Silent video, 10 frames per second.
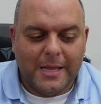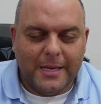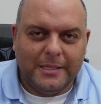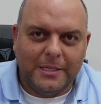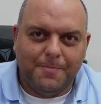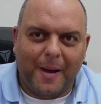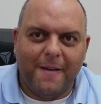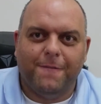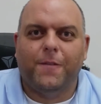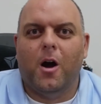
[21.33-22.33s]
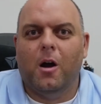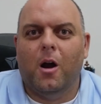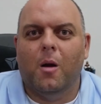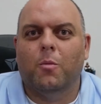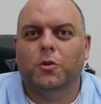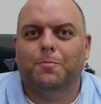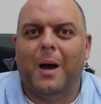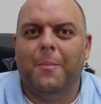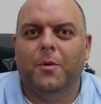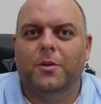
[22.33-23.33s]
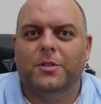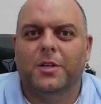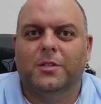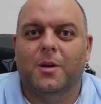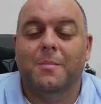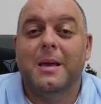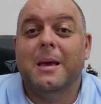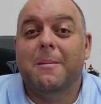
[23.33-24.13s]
This is by far our most popular system